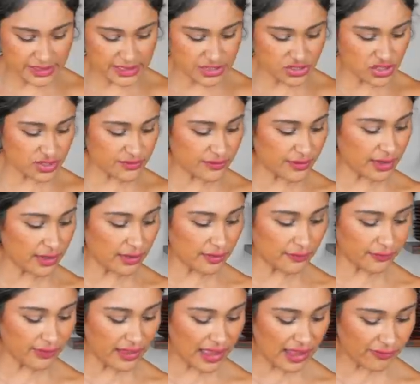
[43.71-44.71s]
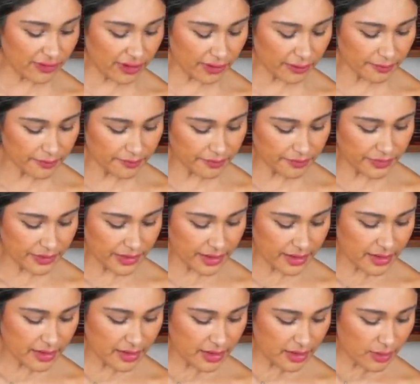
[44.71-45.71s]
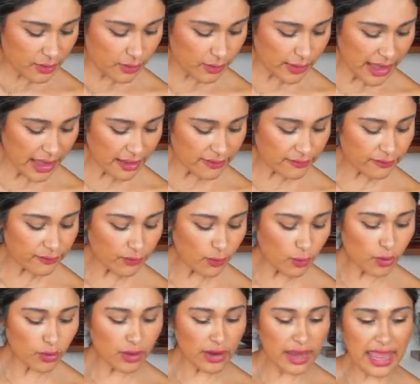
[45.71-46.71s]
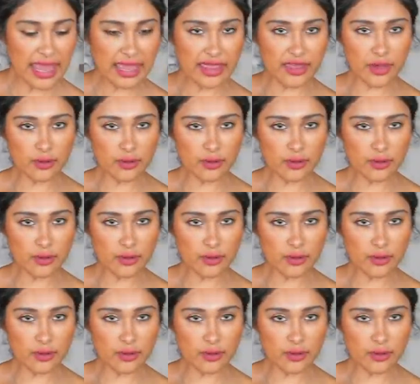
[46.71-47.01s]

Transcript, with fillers: This is just vanilla flavor. We have four egg